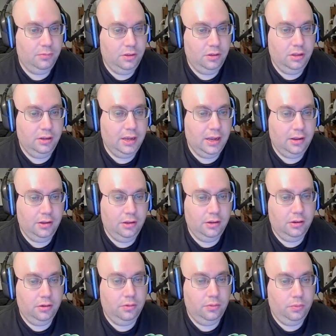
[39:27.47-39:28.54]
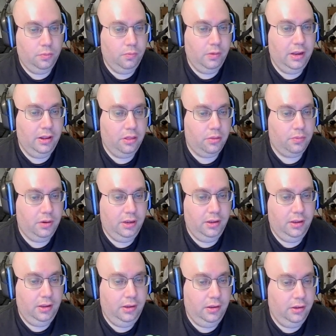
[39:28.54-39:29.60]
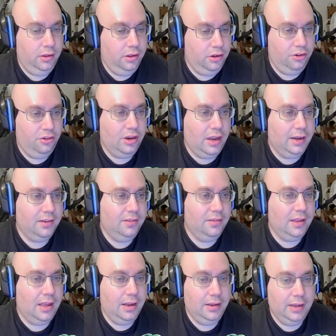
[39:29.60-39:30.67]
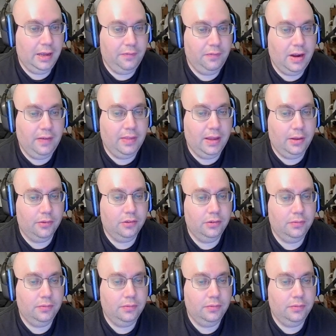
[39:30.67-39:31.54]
You win 3 checks and you get 5,000.